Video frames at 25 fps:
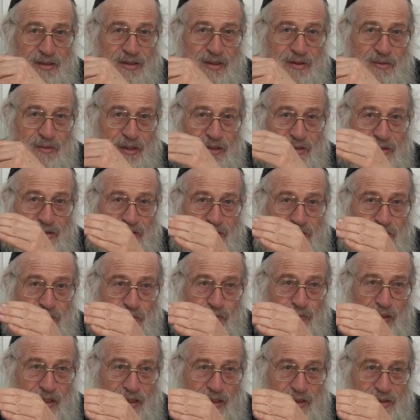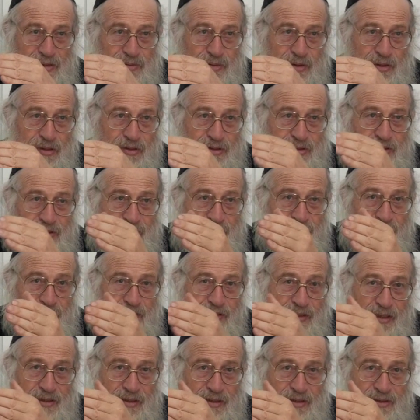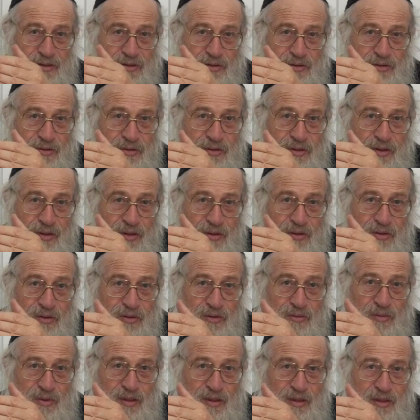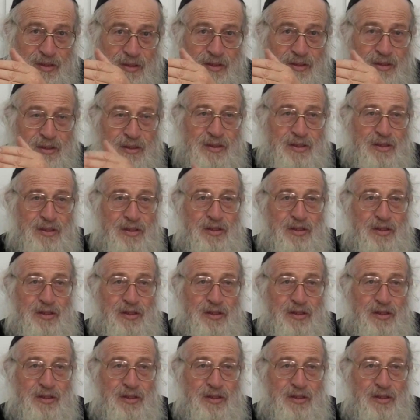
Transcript: They make it two parts because they don't understood how could be